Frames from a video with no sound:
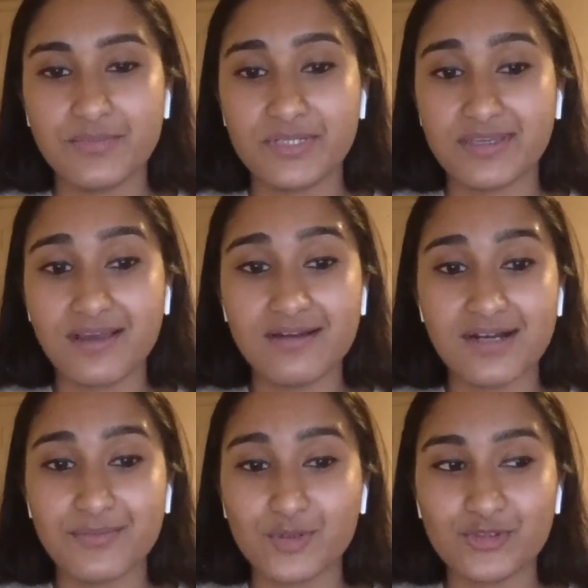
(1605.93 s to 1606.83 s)
But yeah,
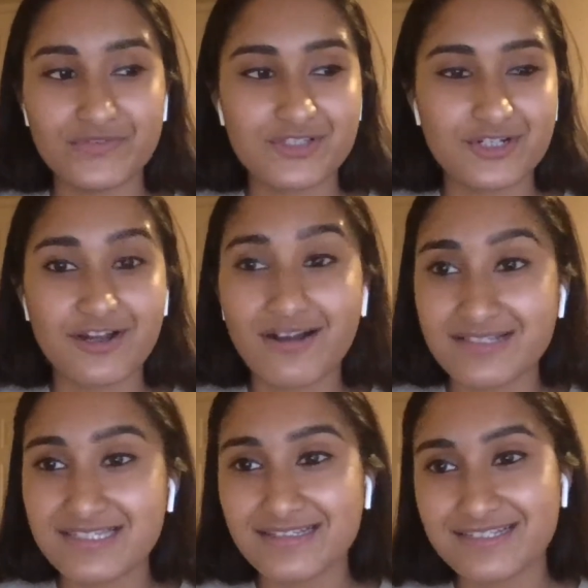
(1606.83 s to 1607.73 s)
um, both of us are
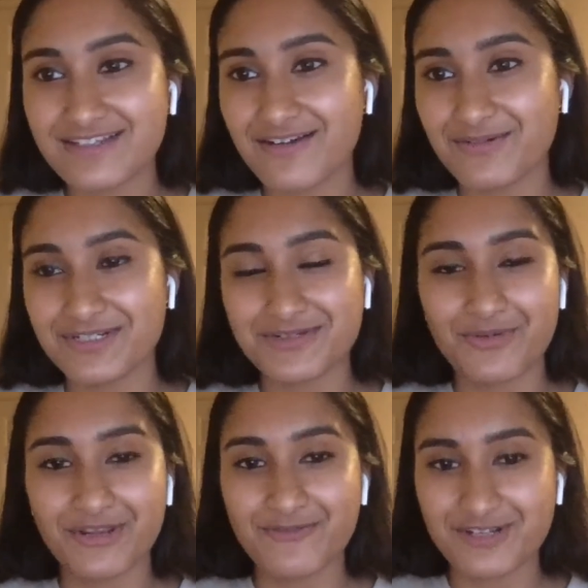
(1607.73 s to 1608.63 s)
constantly taught. We're
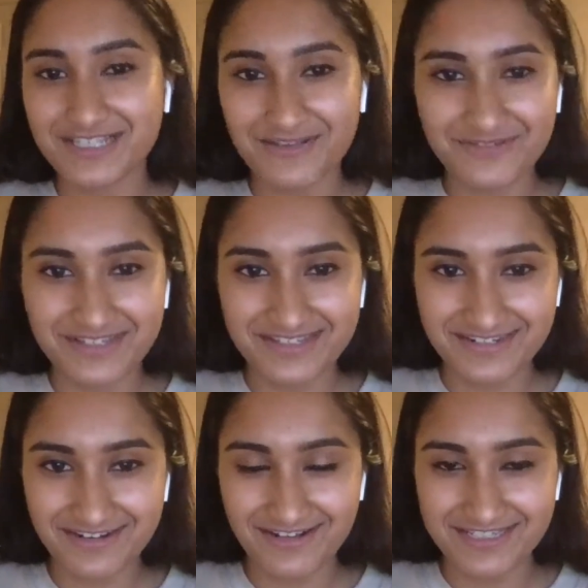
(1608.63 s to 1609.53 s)
twenty four seven,
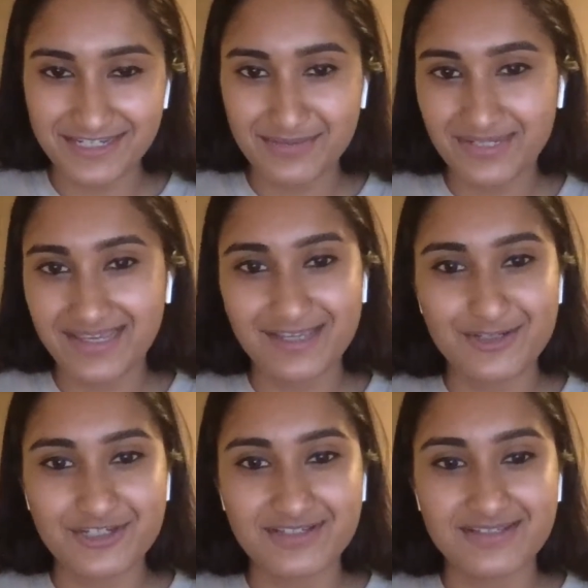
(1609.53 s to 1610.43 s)
constant
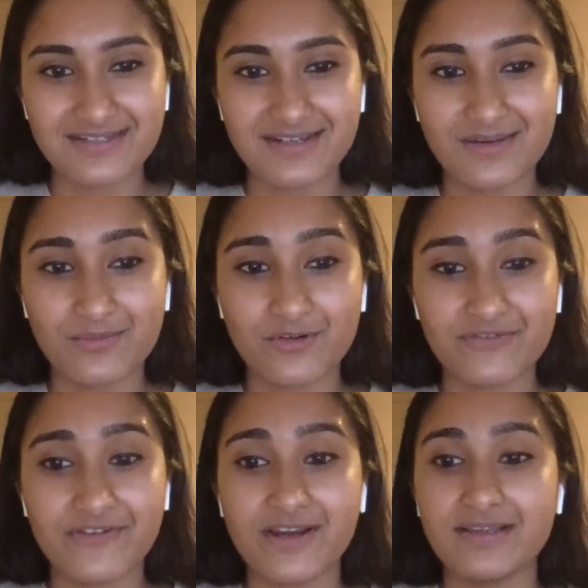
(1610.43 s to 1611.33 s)
communication. Um, we're
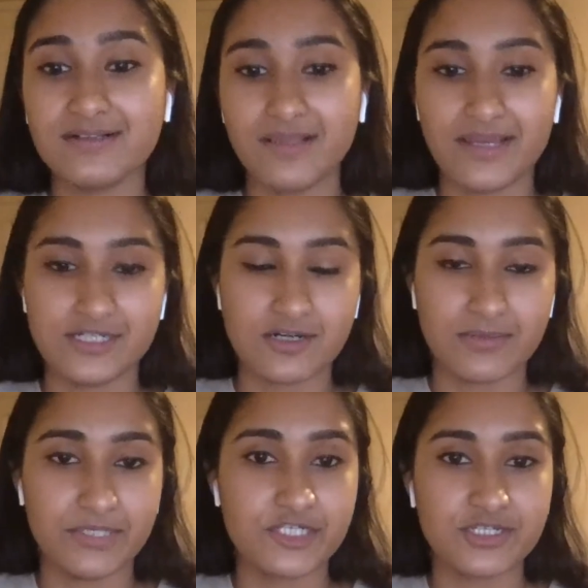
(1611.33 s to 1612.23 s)
very aligned in our
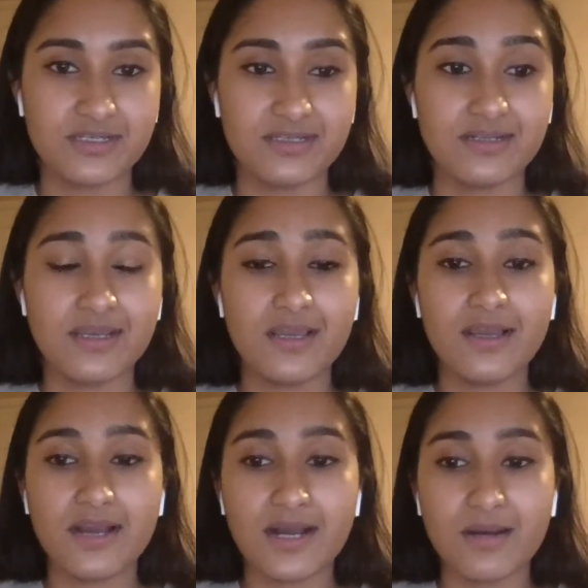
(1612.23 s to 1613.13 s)
mission.
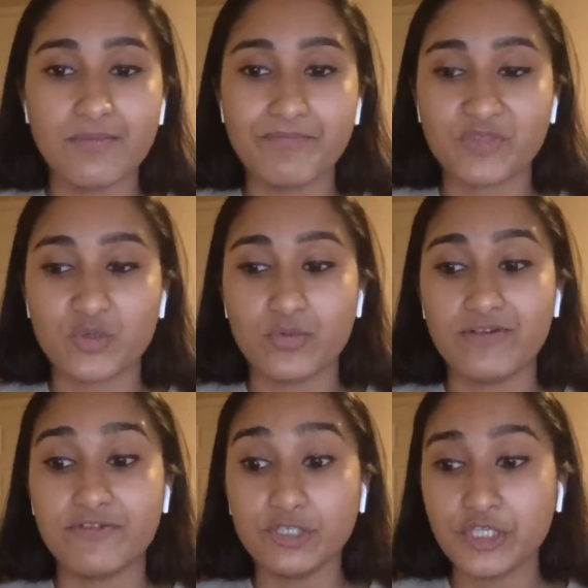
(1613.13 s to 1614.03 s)
Um,
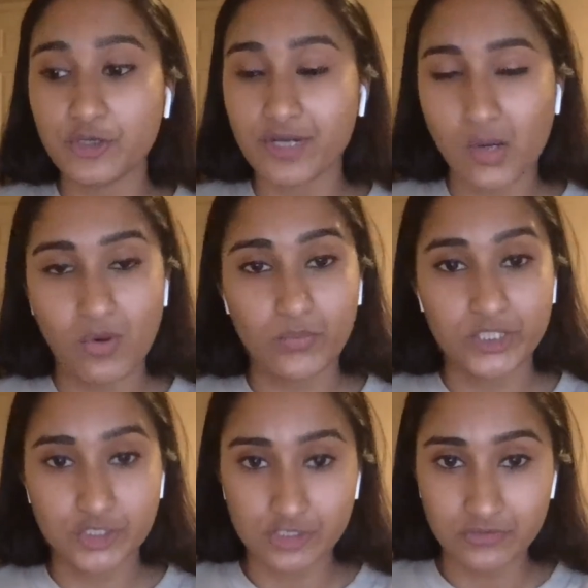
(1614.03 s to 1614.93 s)
we're really good at what we
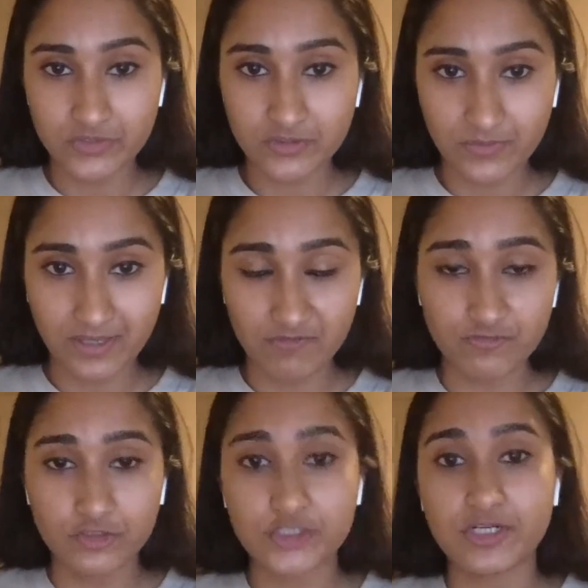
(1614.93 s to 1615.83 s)
do, so we have
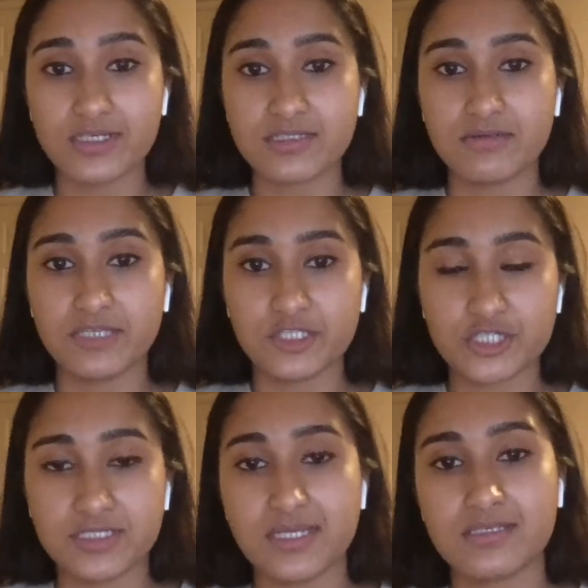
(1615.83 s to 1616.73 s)
full trust on like
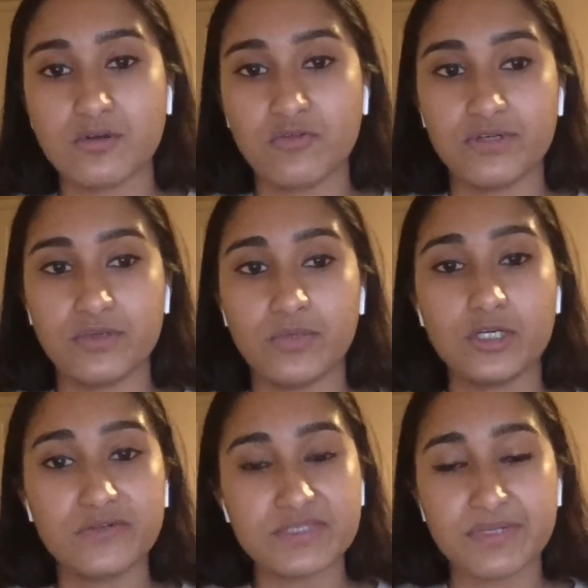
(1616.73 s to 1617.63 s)
she takes over what
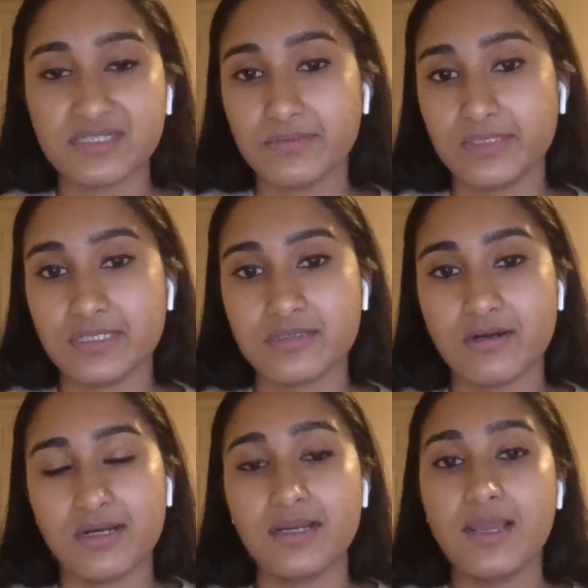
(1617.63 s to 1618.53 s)
her responsibilities
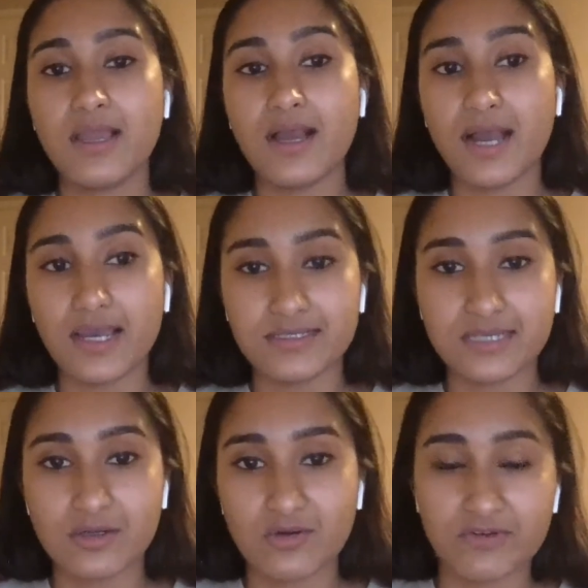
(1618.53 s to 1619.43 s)
are. I
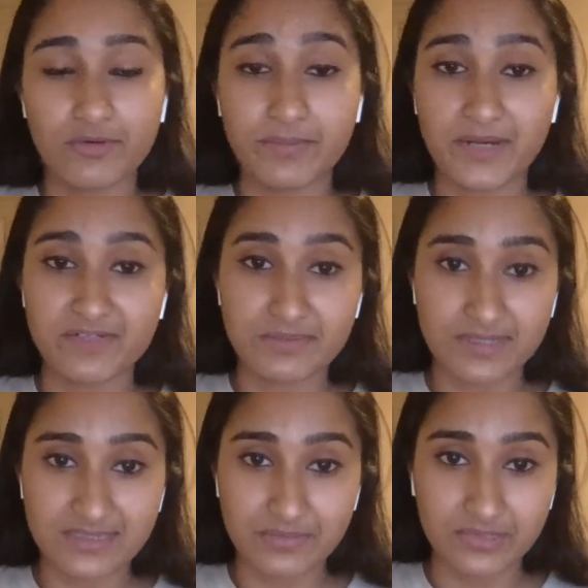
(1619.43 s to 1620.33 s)
take over what my
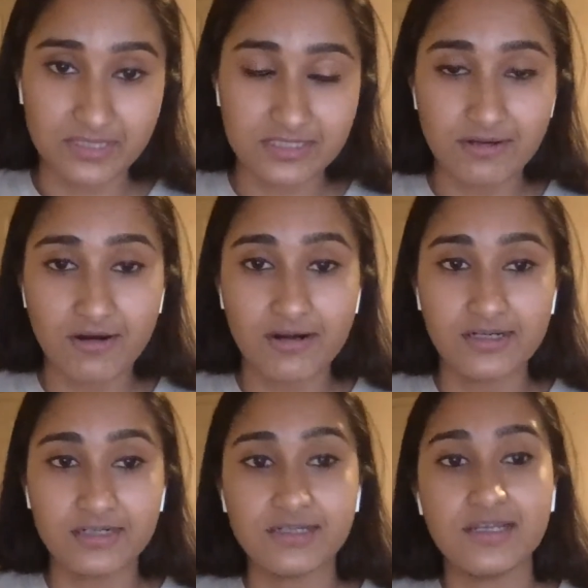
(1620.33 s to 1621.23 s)
responsibilities
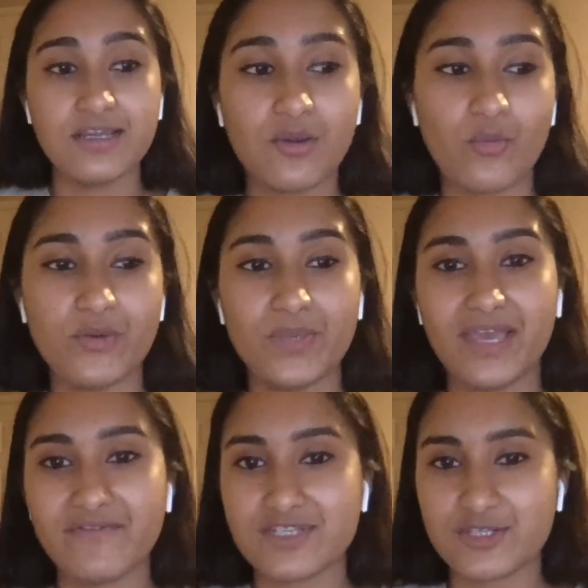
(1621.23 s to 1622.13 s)
are when we
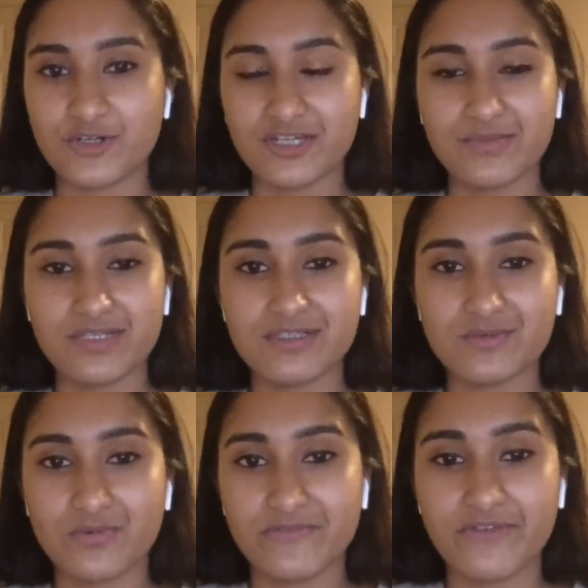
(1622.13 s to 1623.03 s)
have disagreements,
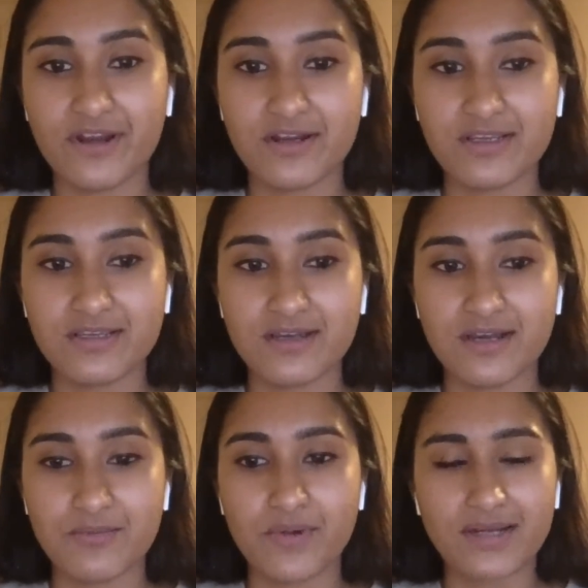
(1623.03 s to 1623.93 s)
we're very
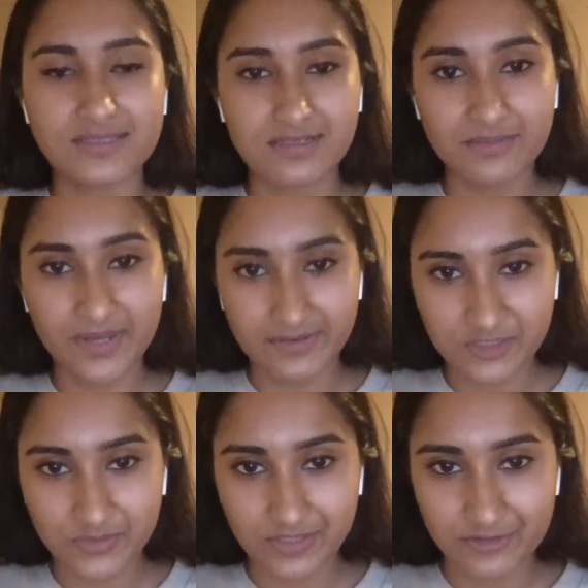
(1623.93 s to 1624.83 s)
um, practical about it.
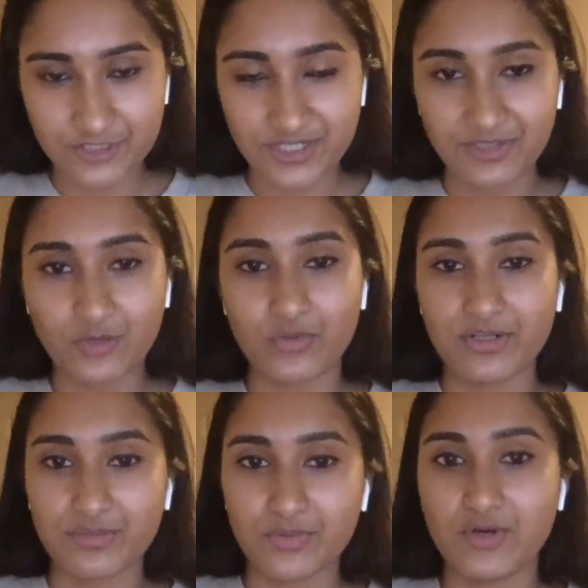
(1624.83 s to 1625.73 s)
So we understand like what are
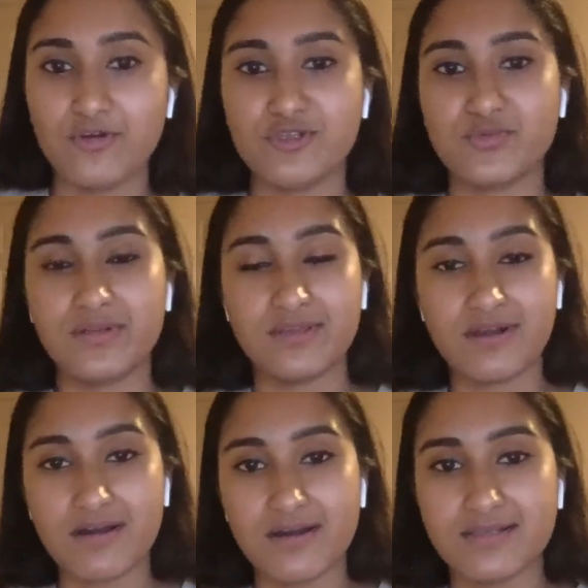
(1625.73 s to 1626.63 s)
the pros, what are the
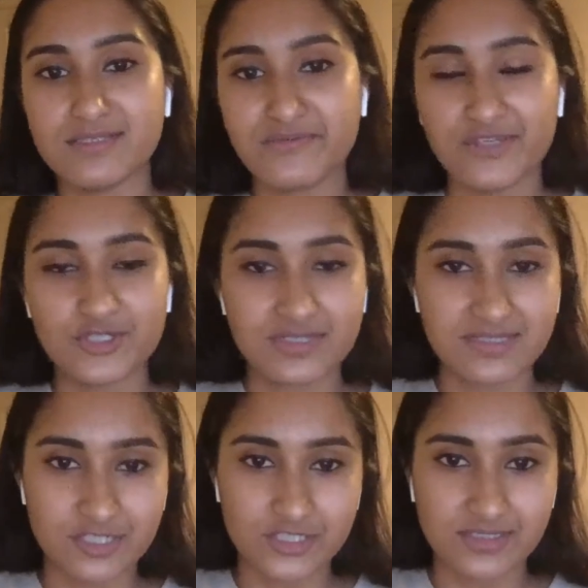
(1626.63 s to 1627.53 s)
cons of each
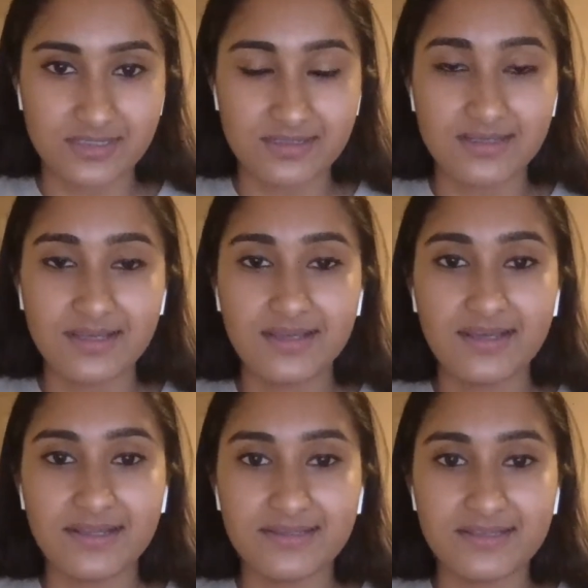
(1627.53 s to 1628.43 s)
decision,
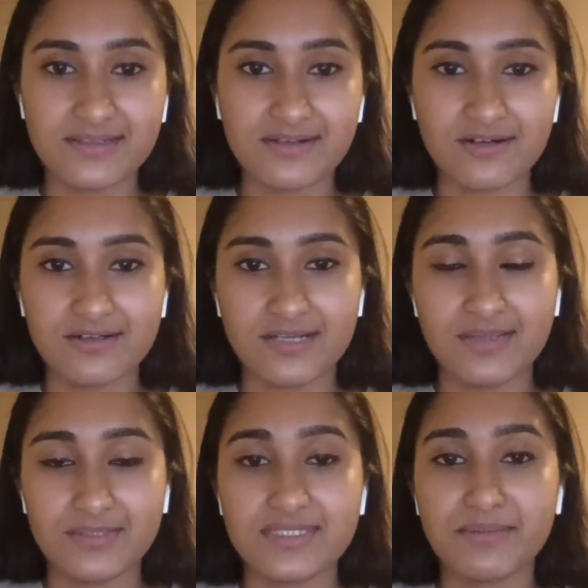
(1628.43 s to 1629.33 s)
and then are
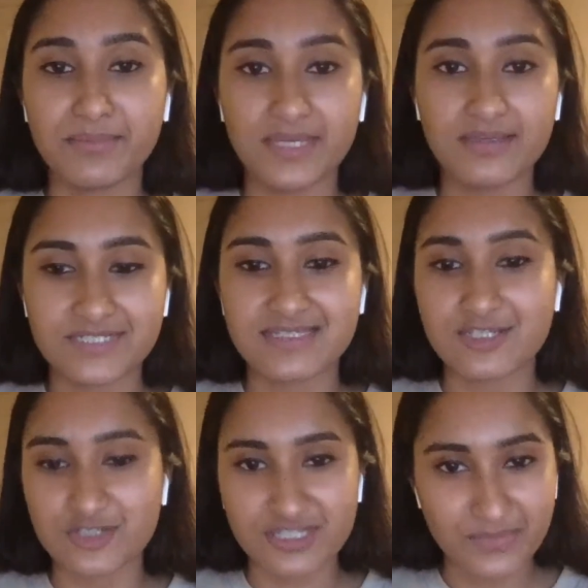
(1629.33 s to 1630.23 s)
able to make
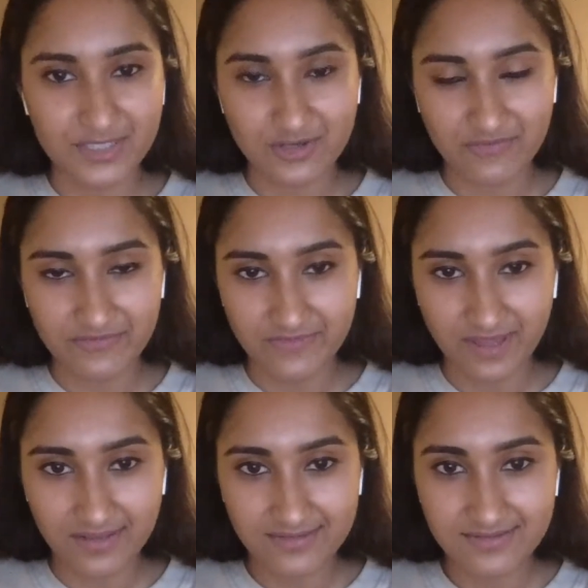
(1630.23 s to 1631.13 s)
decisions based off of
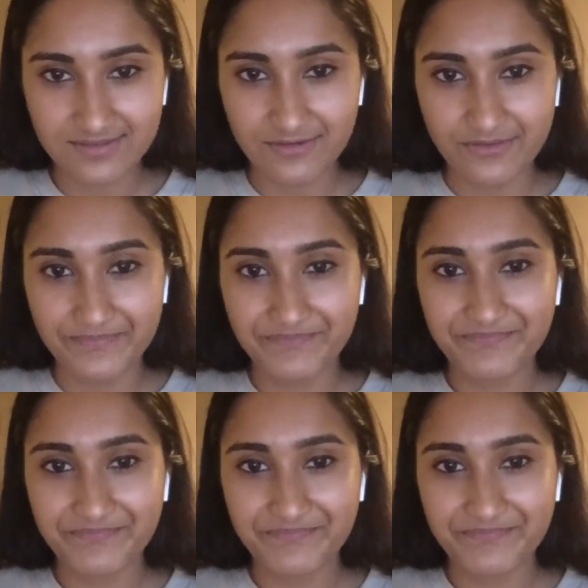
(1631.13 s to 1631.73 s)
that. So